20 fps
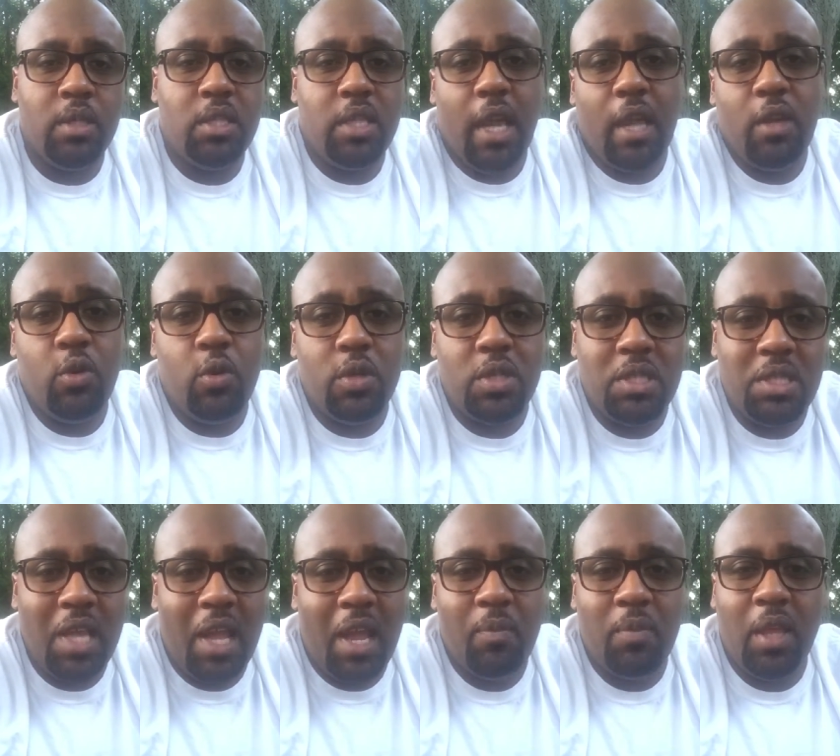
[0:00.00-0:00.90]
See, I do the
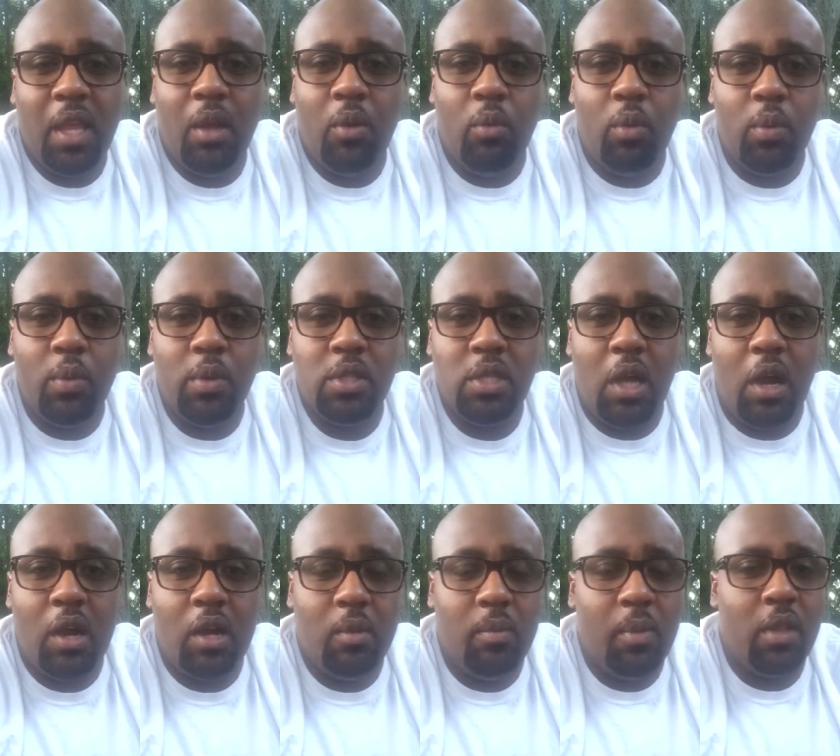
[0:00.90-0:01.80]
same thing when we're
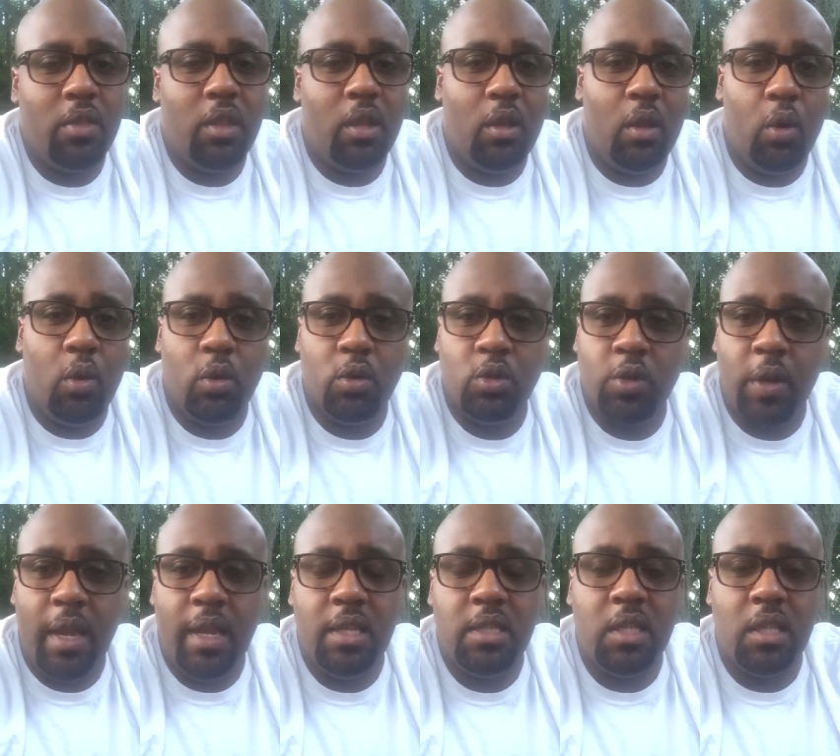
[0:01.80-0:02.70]
talking about the local
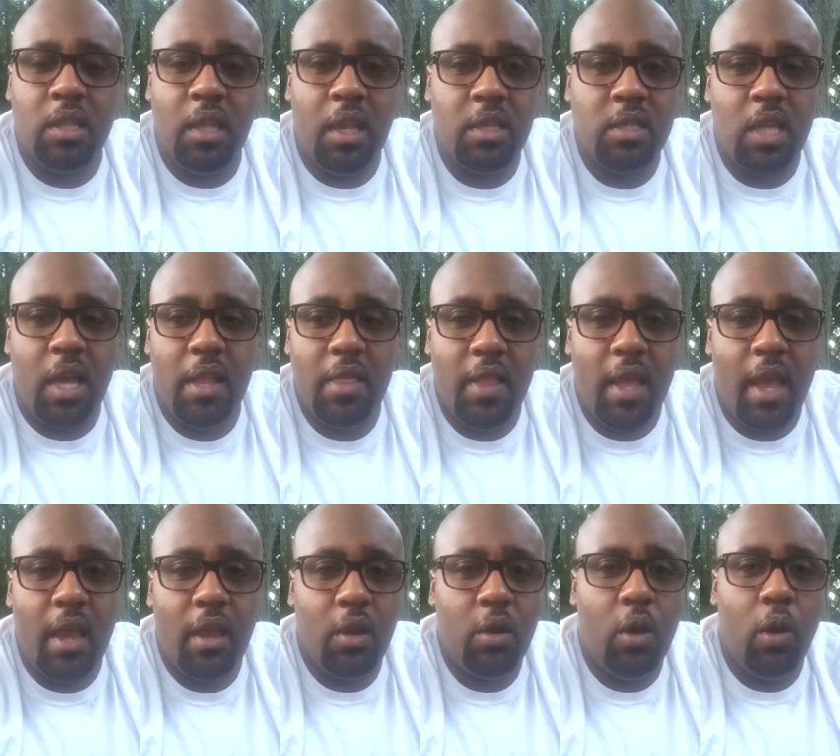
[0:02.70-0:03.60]
trainings and things like that.